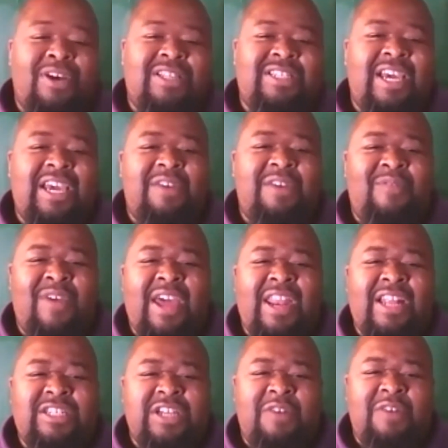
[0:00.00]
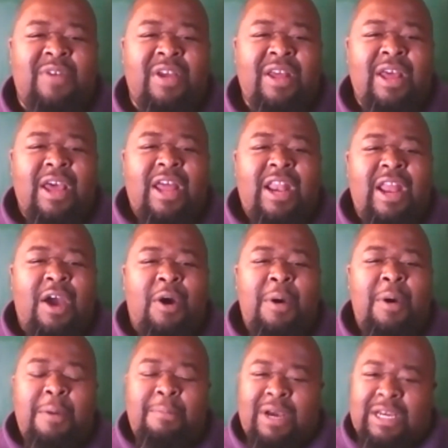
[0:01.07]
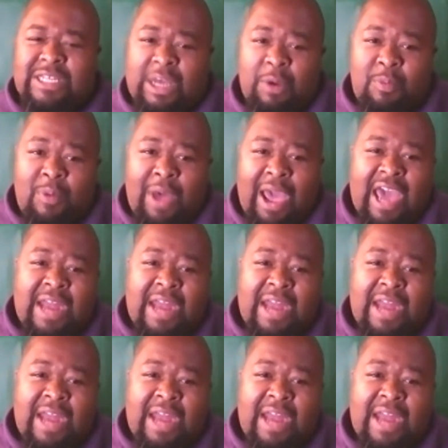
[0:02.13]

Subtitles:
can take advantage of it. Now, because I